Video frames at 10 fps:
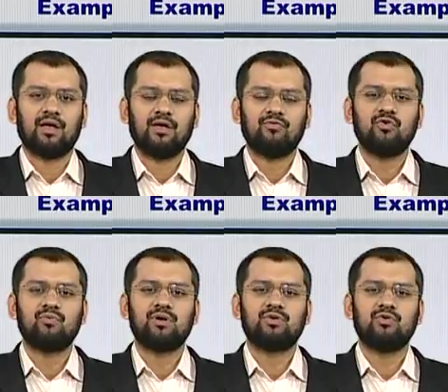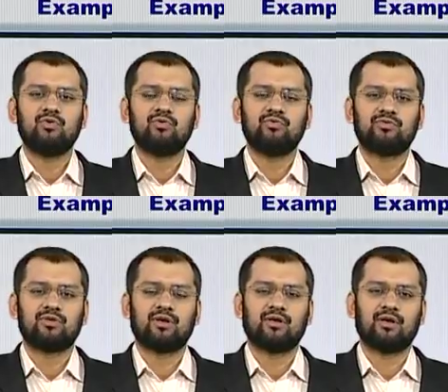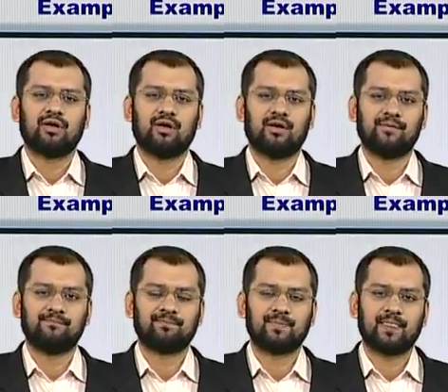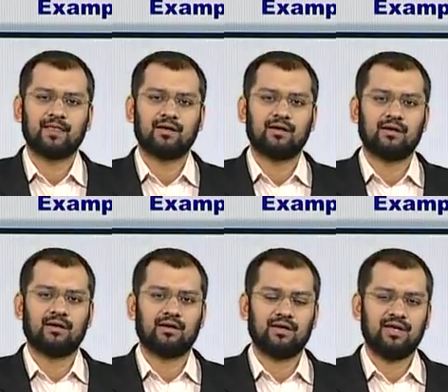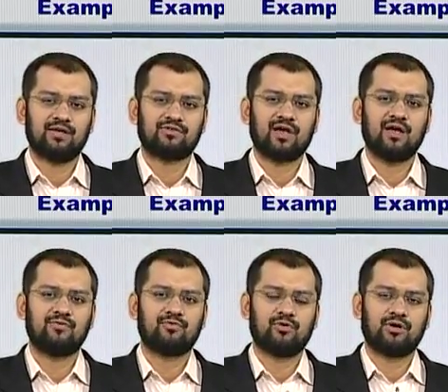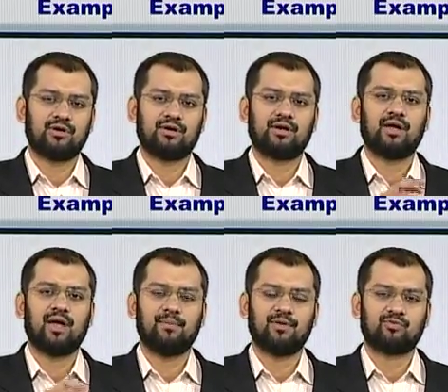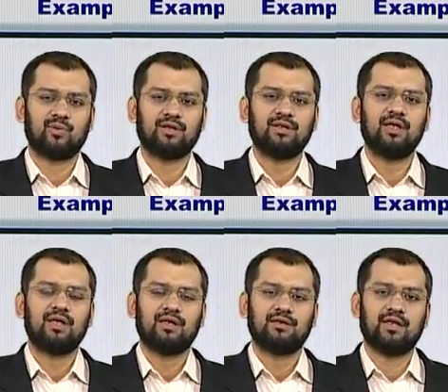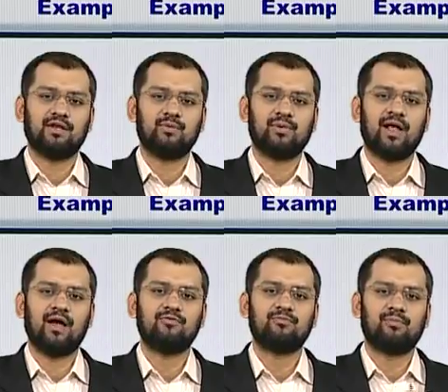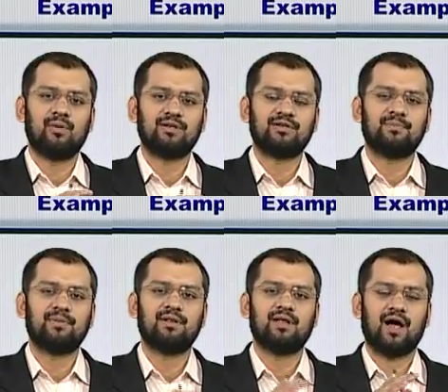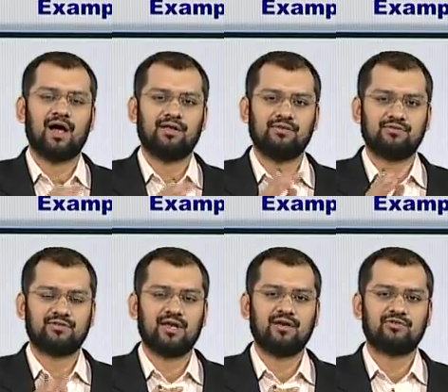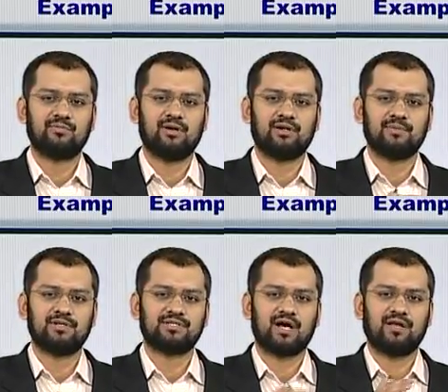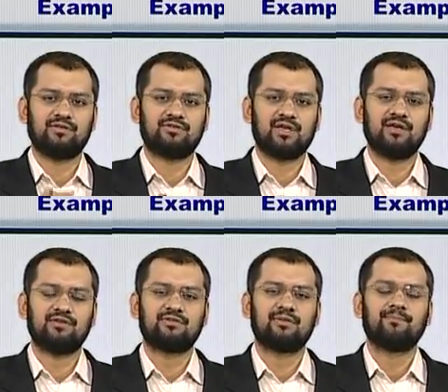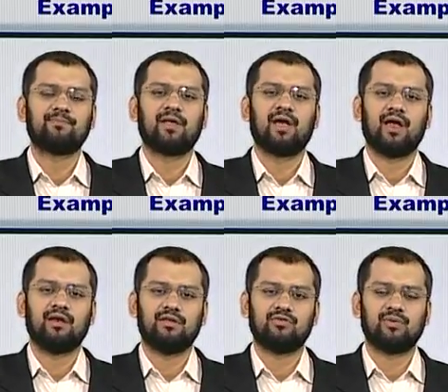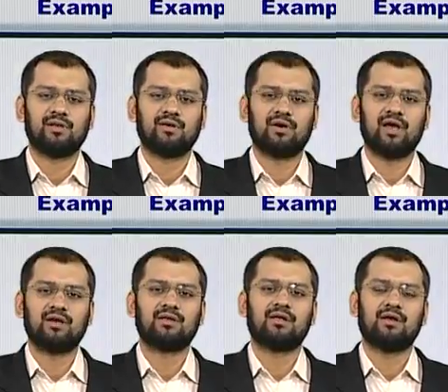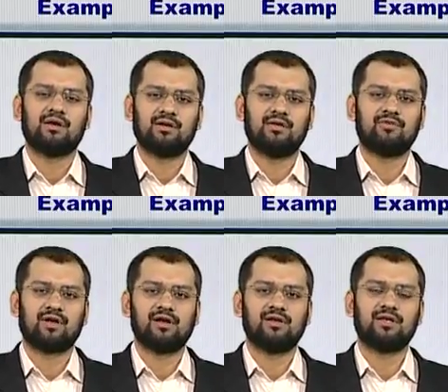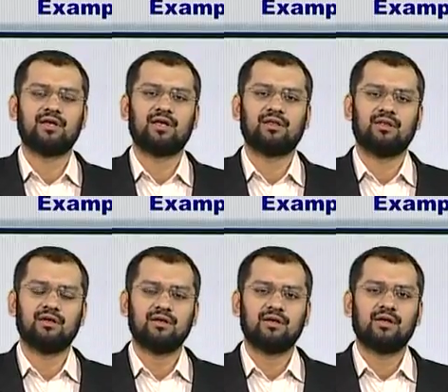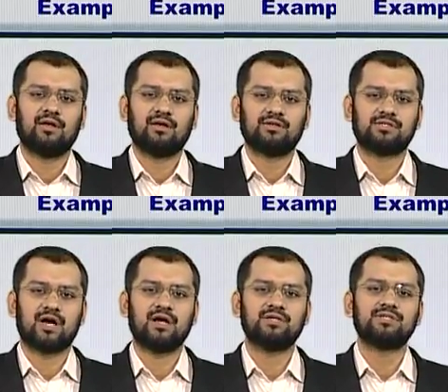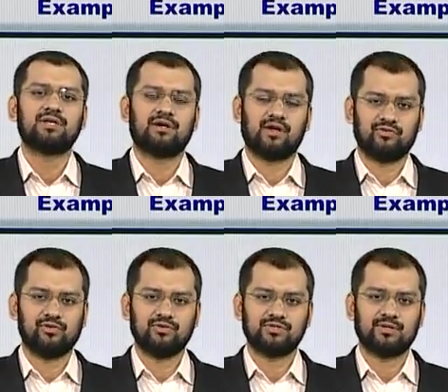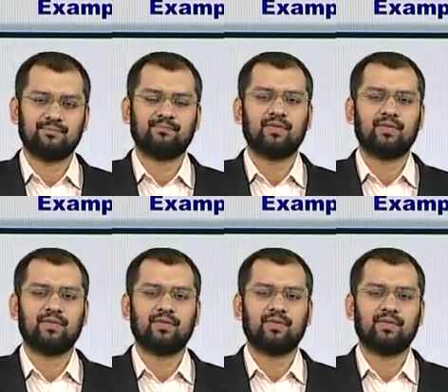If you were to use ESI for MS1, then you will have multiple ion states, multiple charge states, and this will create difficulty in the charge resolution.